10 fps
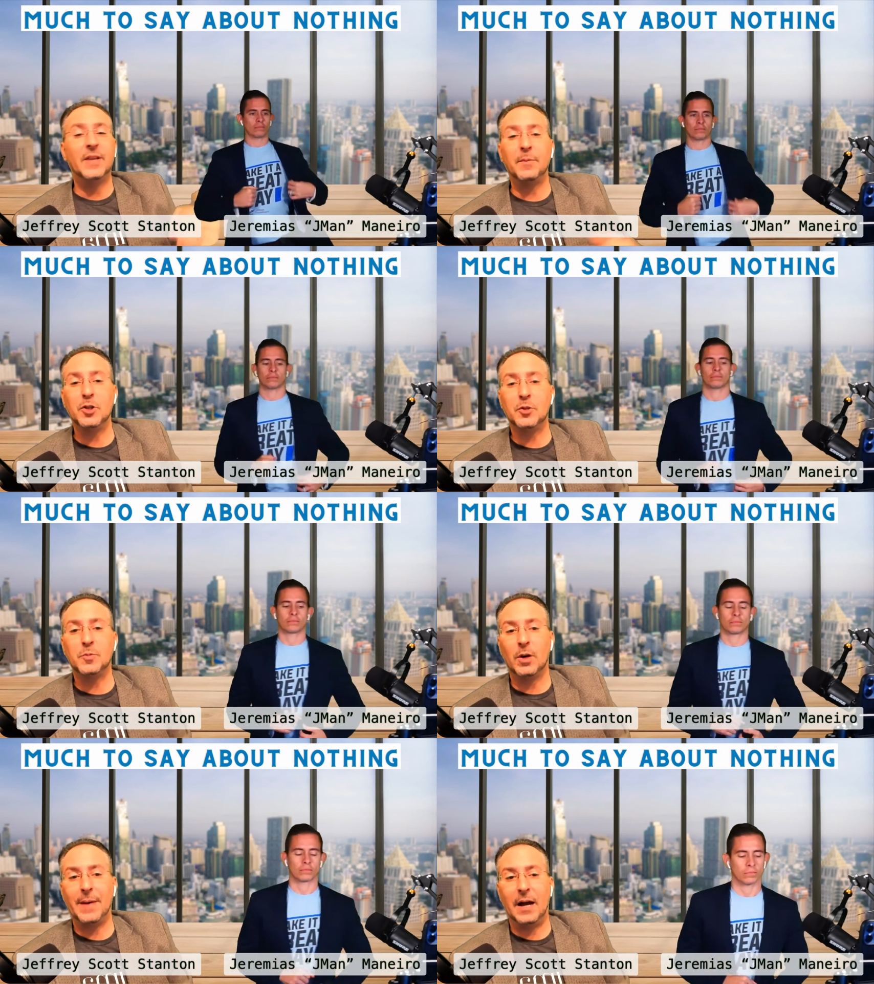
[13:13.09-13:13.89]
Speaker 1: and then we
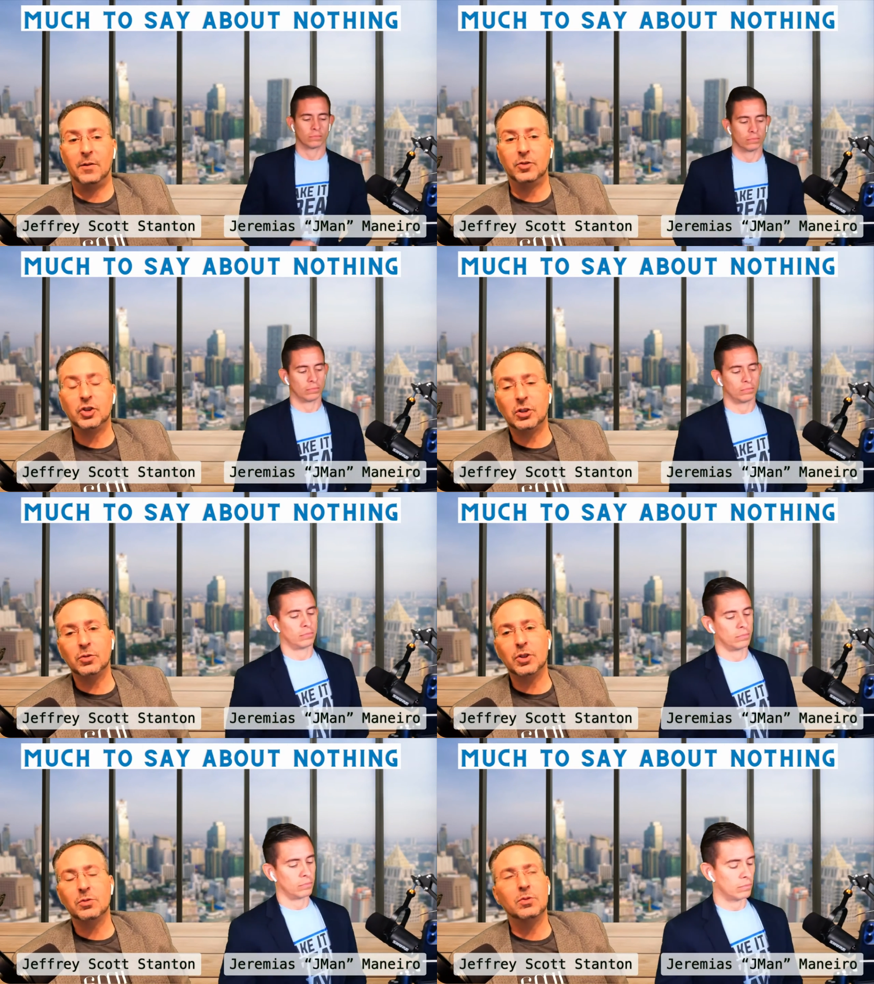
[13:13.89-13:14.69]
spoke about.
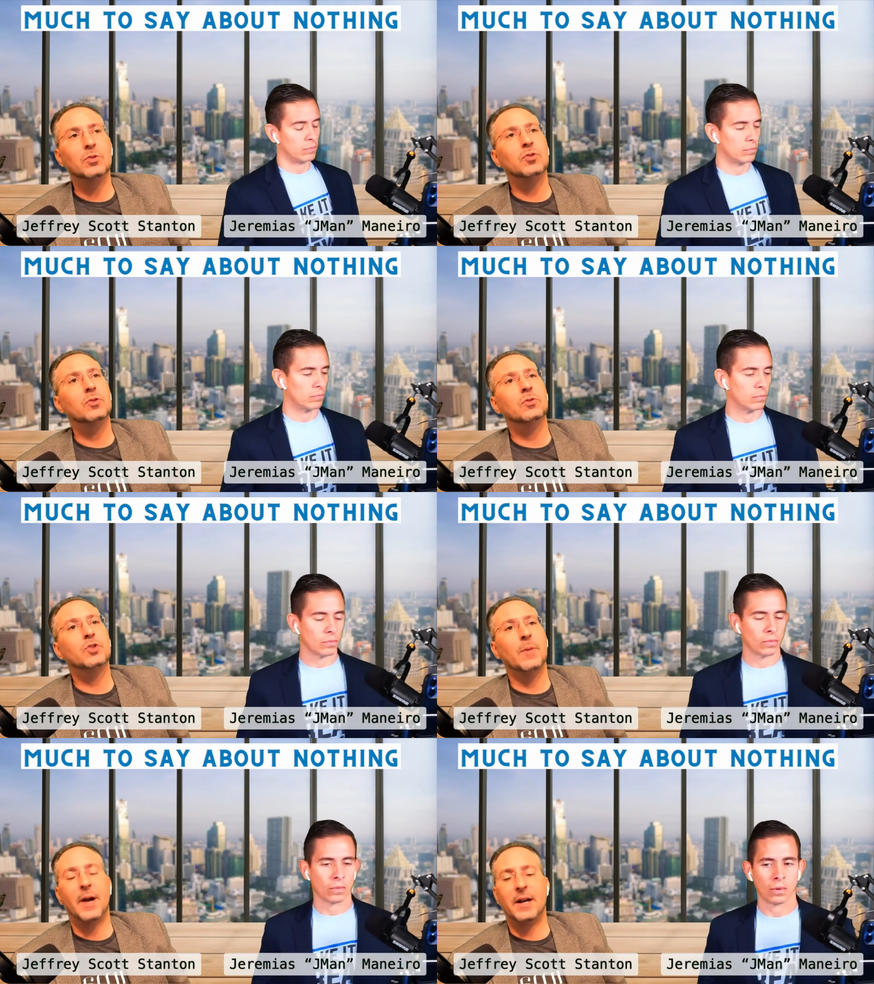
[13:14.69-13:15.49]
So,
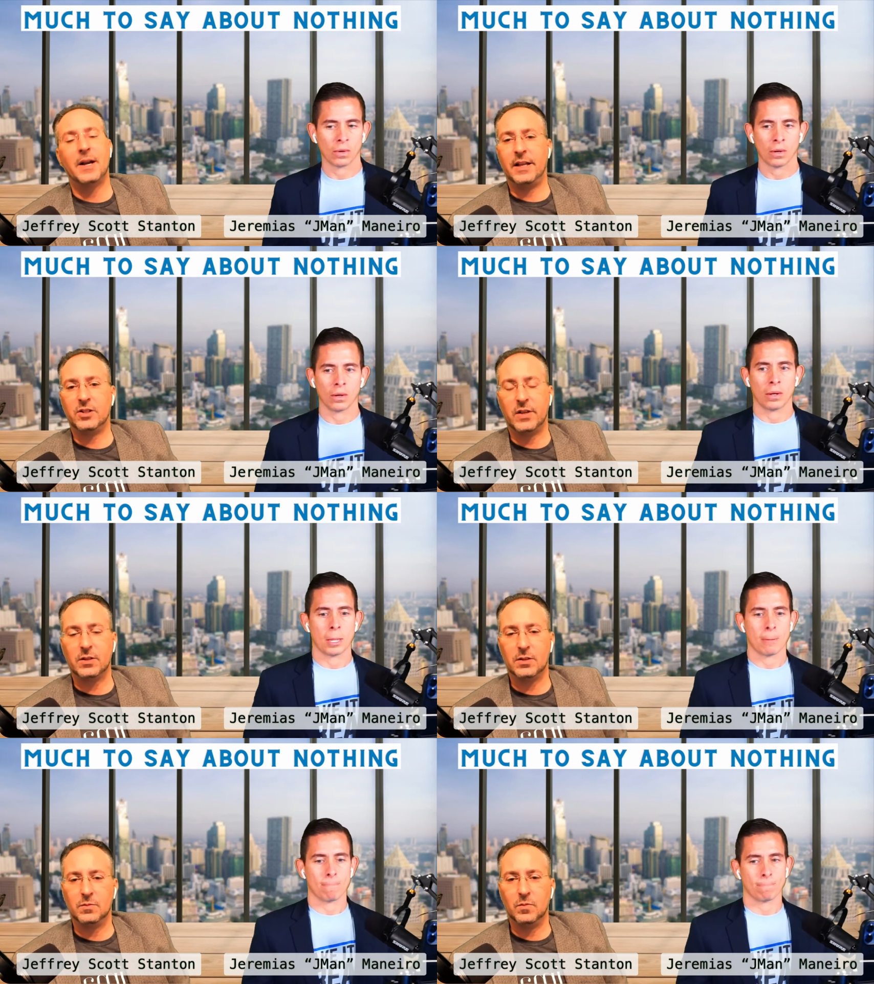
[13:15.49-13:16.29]
Jim, I'll ask you
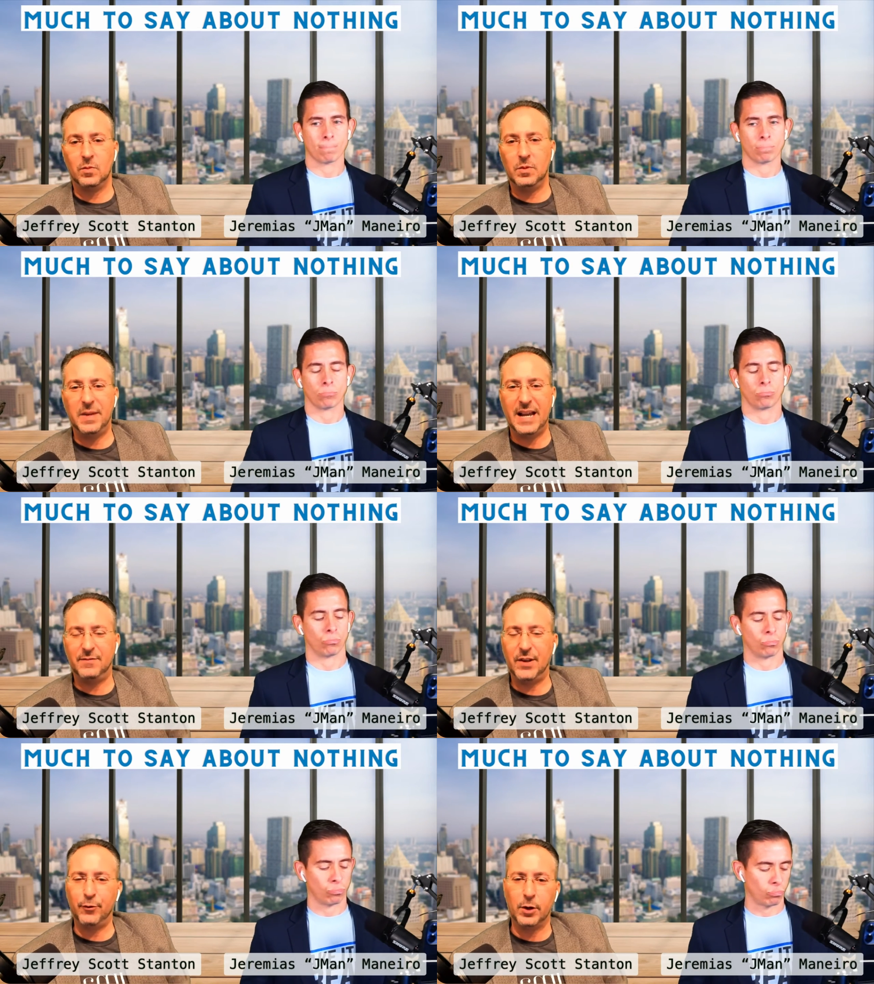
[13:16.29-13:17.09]
this because we may
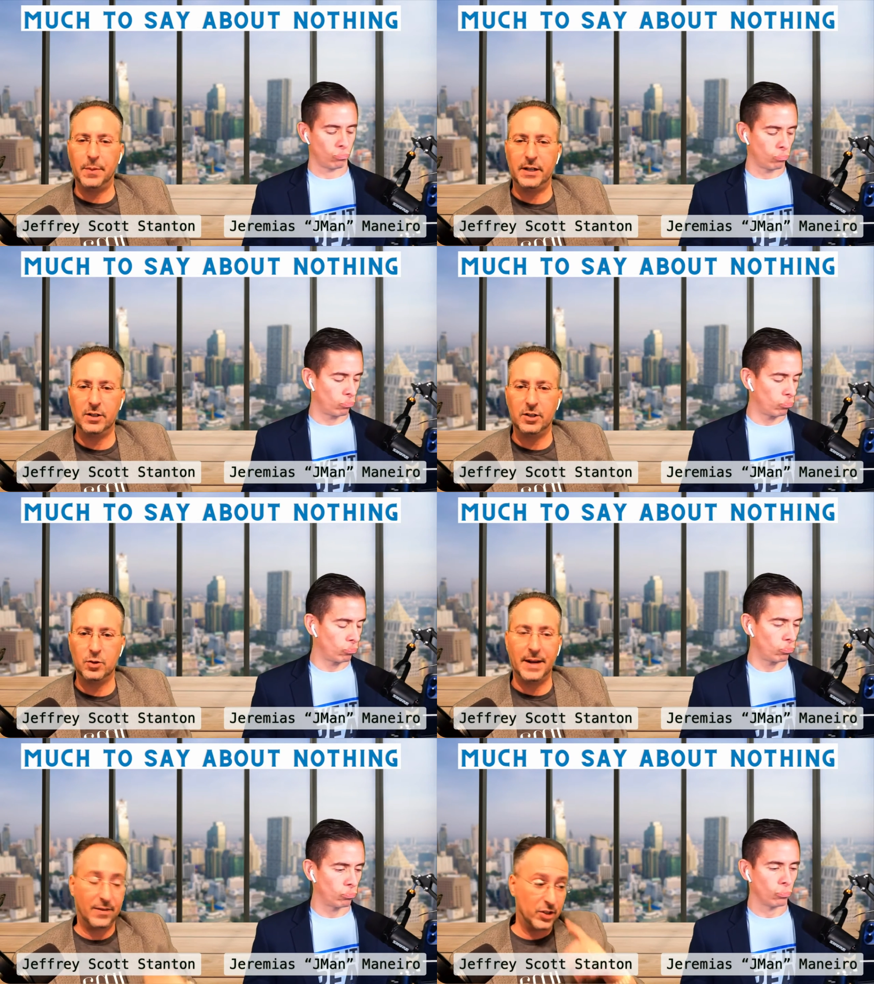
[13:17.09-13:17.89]
have different opinions,
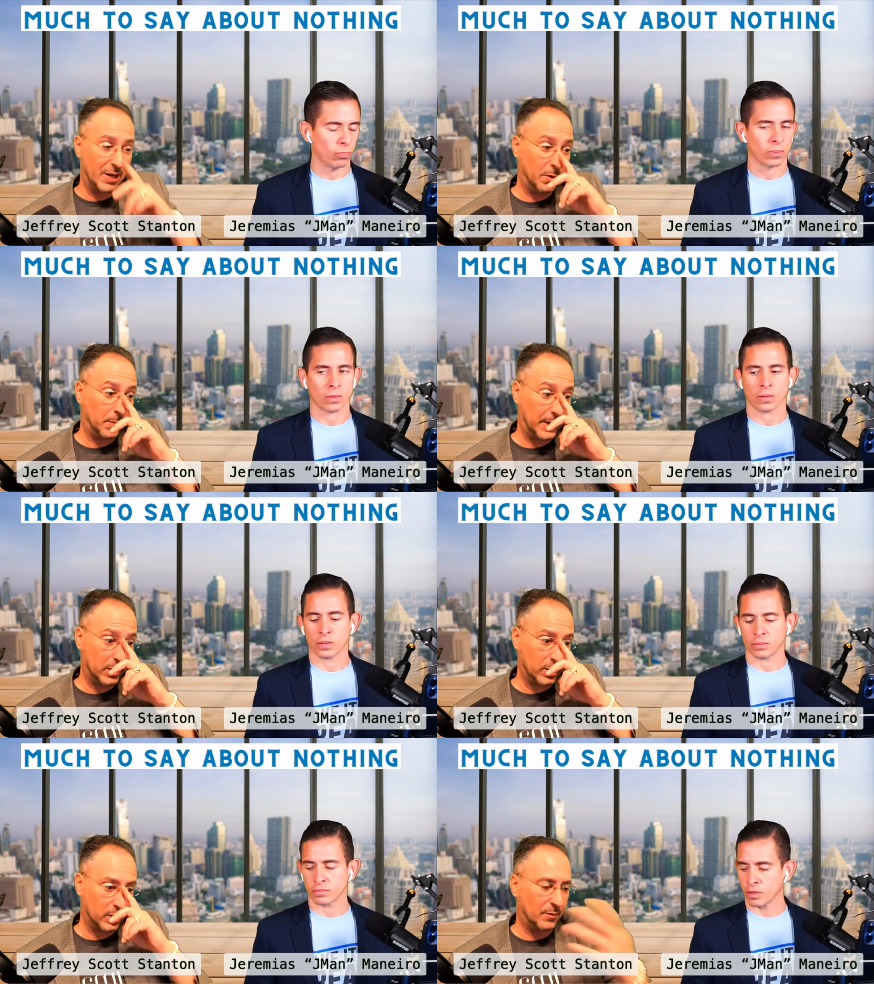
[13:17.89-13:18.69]
we may have the same
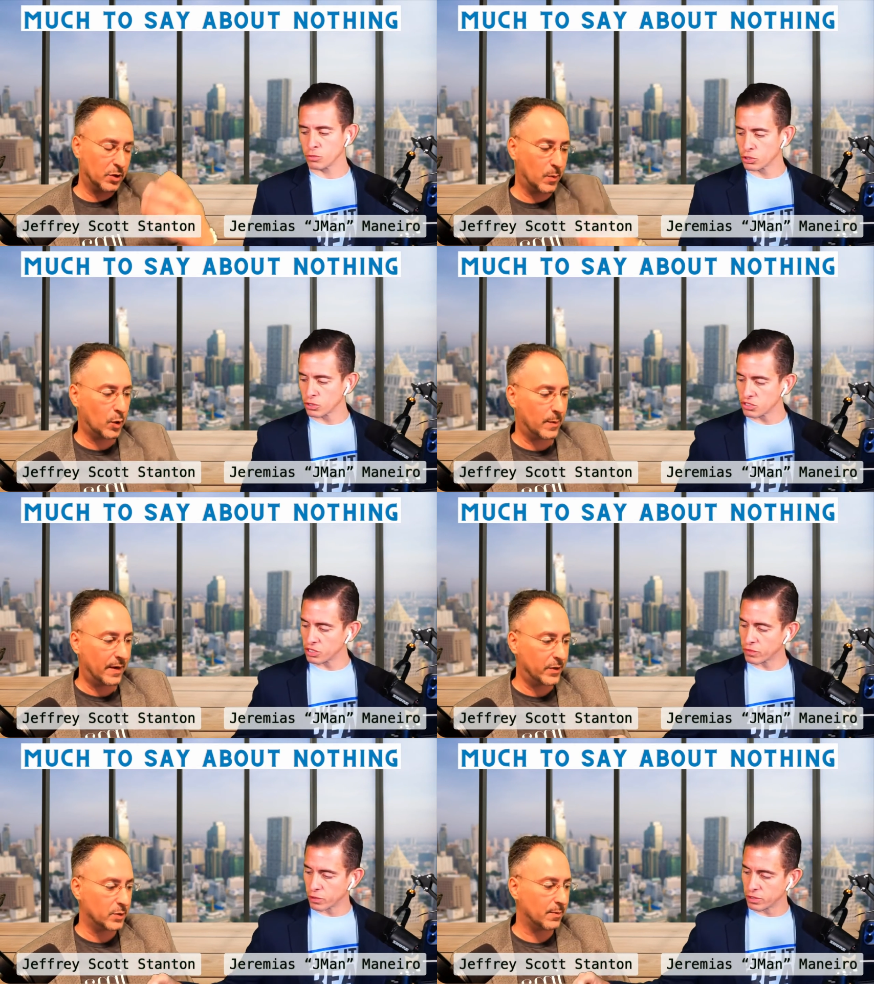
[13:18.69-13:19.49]
opinions because we never sure spoke
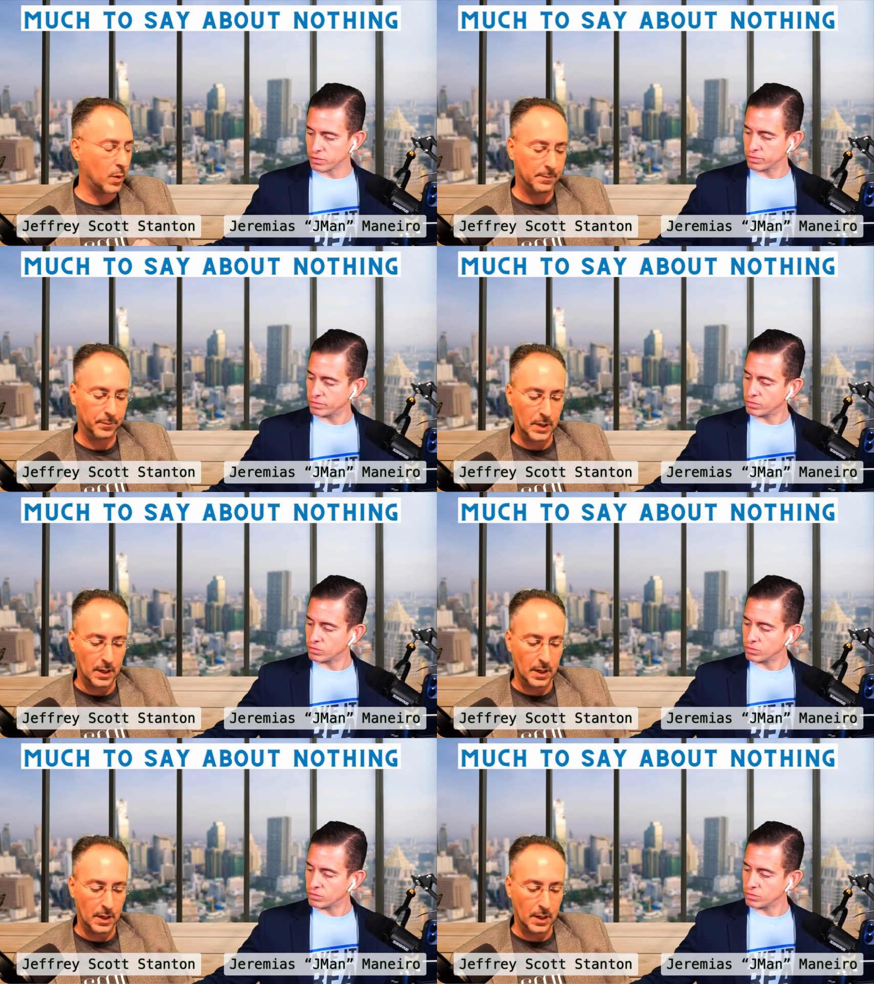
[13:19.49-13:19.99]
about different. this before.